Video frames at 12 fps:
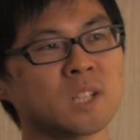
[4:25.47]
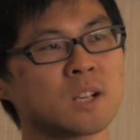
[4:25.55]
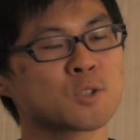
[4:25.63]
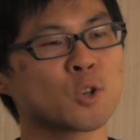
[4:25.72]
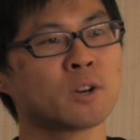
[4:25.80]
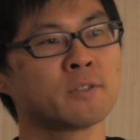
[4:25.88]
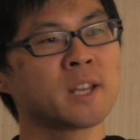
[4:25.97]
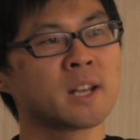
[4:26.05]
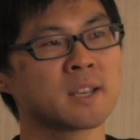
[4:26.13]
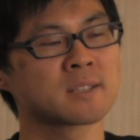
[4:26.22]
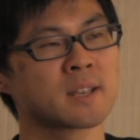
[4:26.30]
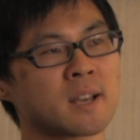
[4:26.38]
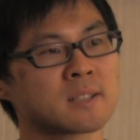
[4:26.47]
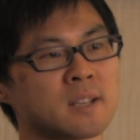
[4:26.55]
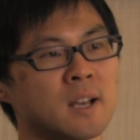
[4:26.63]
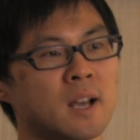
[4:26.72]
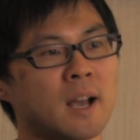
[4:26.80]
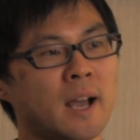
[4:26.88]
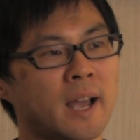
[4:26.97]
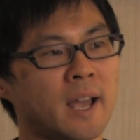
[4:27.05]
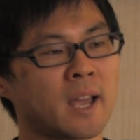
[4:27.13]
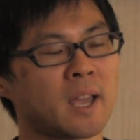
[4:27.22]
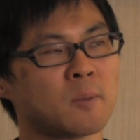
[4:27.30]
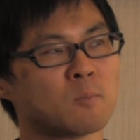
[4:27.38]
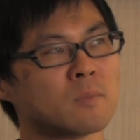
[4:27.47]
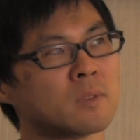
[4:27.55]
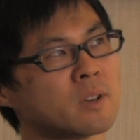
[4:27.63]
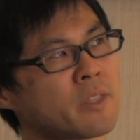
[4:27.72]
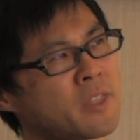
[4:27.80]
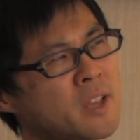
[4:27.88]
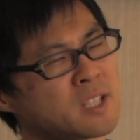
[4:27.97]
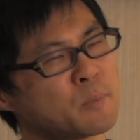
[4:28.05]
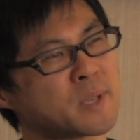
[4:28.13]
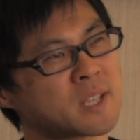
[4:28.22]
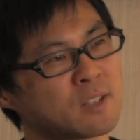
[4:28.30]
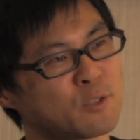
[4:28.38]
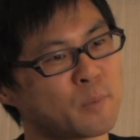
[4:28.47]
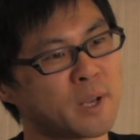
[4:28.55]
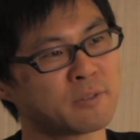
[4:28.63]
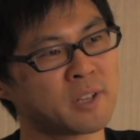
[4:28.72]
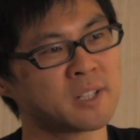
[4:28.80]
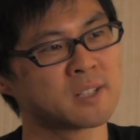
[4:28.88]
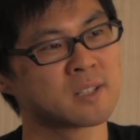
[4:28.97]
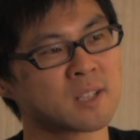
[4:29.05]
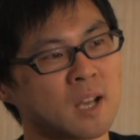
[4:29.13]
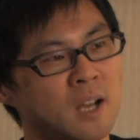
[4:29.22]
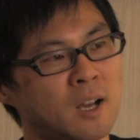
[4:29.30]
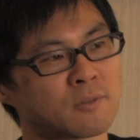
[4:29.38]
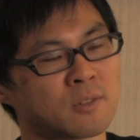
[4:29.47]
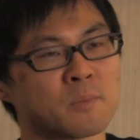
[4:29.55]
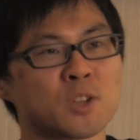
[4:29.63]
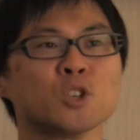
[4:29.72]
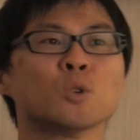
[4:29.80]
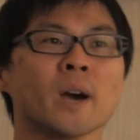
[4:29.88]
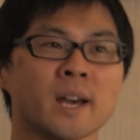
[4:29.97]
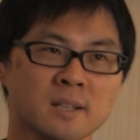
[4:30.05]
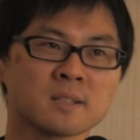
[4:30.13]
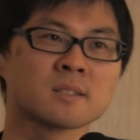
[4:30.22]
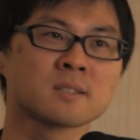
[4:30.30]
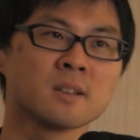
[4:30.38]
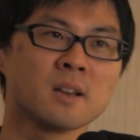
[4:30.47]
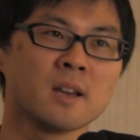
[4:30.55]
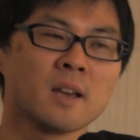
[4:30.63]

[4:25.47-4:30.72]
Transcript: So I realized that 30% of my readers are from the US,